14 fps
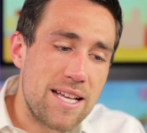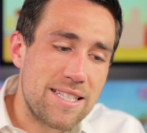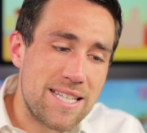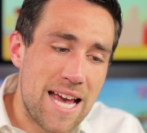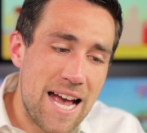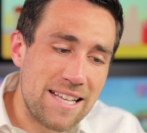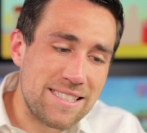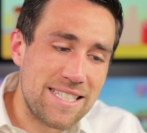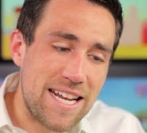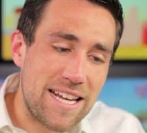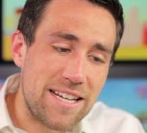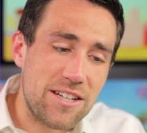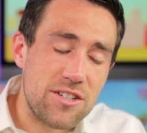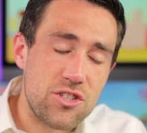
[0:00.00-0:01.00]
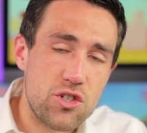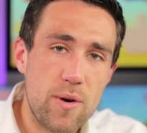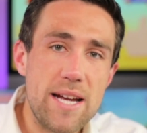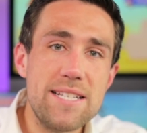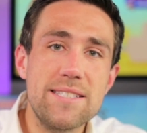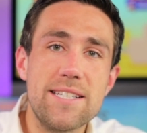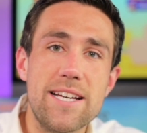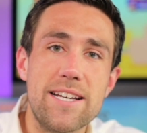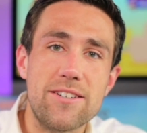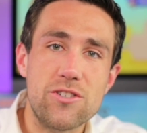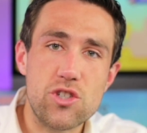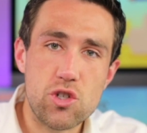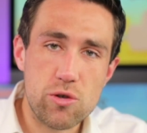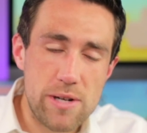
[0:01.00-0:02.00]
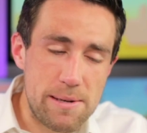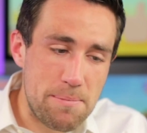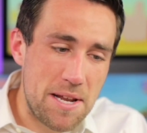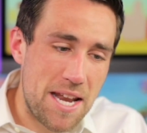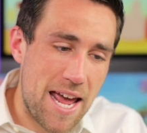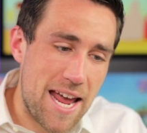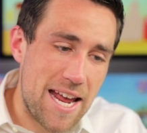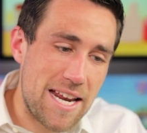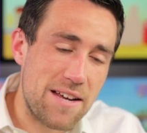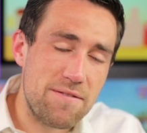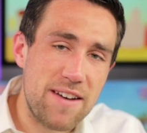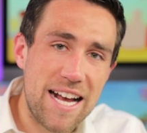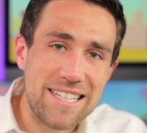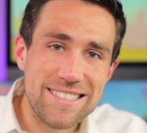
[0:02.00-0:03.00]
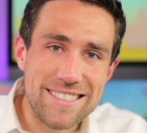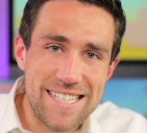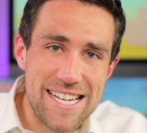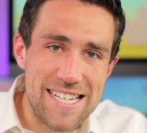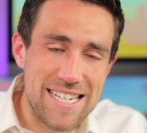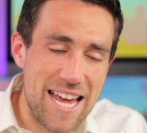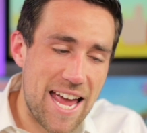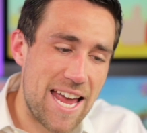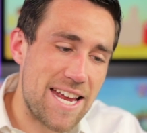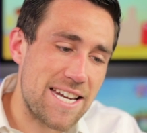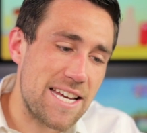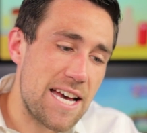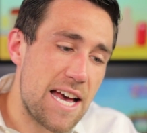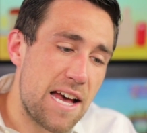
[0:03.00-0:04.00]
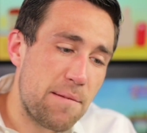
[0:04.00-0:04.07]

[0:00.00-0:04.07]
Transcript: testing, tracing, treatment aid, vaccine aid,